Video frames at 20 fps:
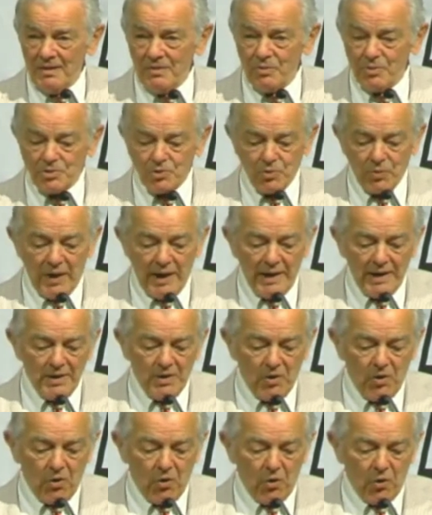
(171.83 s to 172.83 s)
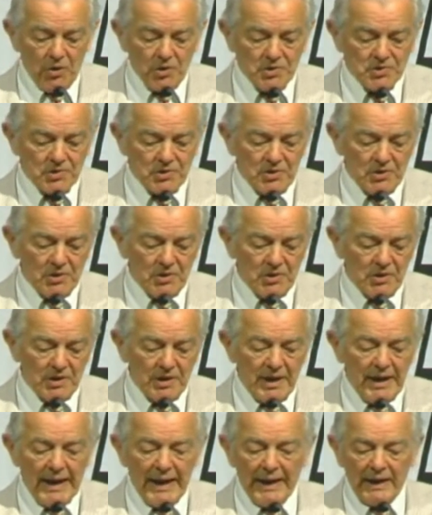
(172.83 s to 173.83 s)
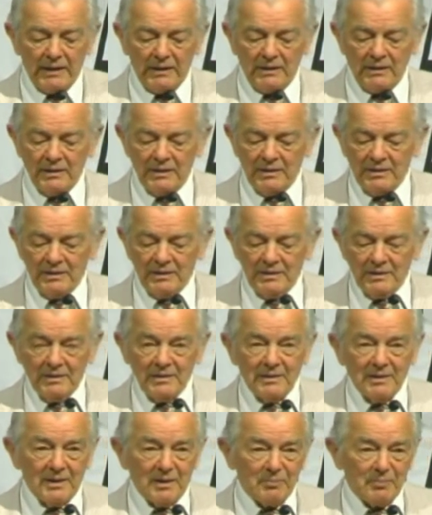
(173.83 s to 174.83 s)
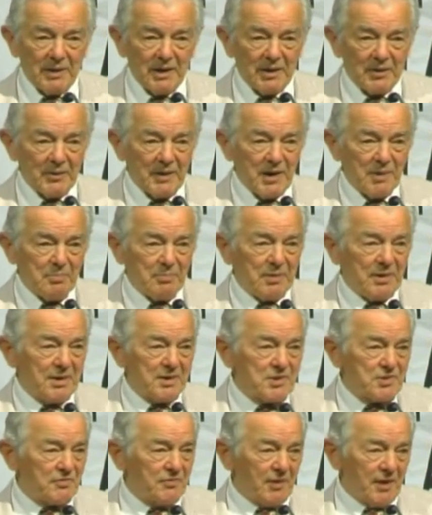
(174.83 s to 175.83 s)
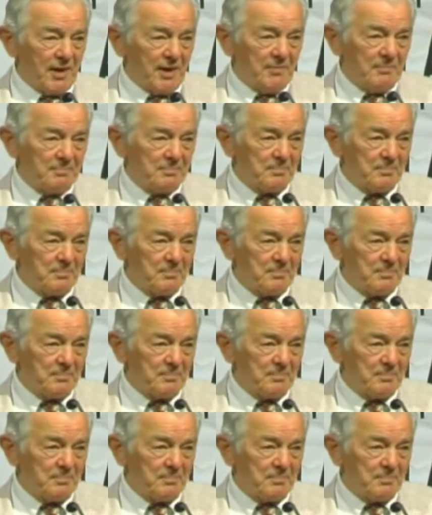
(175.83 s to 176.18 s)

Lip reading: was riding a horse to herd cattle on my grandparents' farm.